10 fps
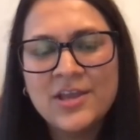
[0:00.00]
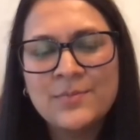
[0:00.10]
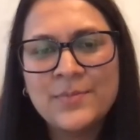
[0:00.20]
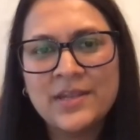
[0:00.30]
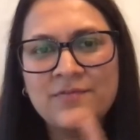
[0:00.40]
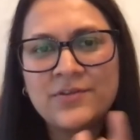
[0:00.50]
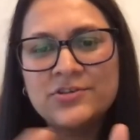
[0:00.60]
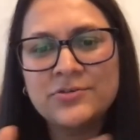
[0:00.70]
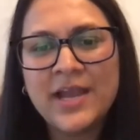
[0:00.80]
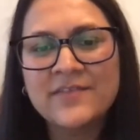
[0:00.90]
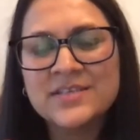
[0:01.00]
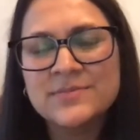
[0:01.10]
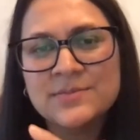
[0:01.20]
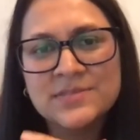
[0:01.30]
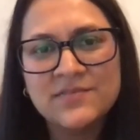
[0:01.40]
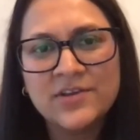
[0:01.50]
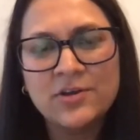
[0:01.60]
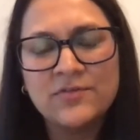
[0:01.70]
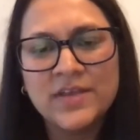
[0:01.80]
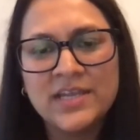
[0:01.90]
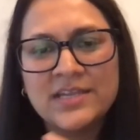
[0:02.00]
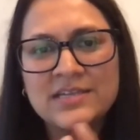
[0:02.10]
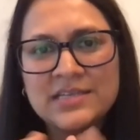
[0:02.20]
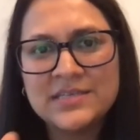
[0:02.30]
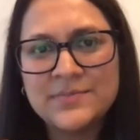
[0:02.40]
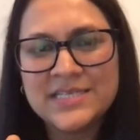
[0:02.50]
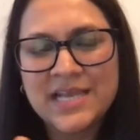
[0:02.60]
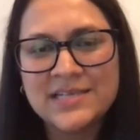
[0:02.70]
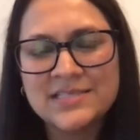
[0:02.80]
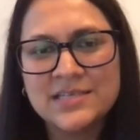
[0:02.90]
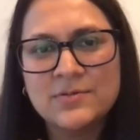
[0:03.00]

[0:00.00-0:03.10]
But if you do have symptoms of COVID and need to be tested,